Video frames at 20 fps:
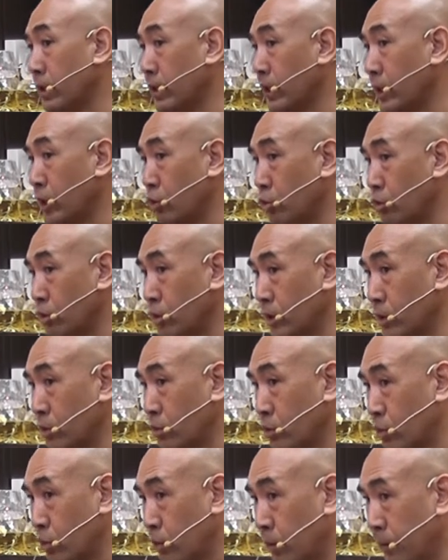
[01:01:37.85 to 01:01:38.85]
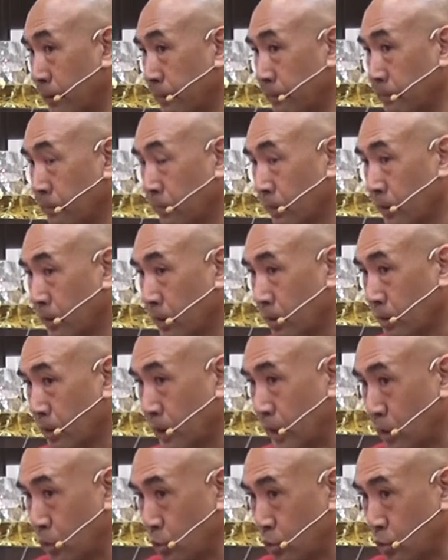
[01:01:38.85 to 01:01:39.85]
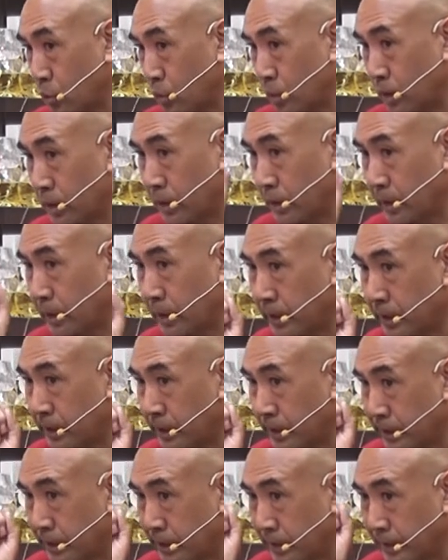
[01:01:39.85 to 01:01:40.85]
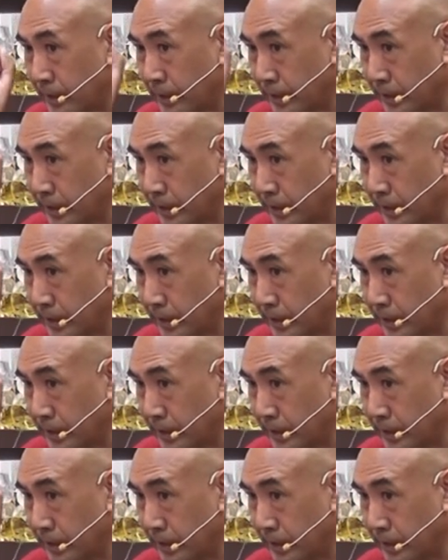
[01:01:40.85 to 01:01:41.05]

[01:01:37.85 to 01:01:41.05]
That's why in order to control the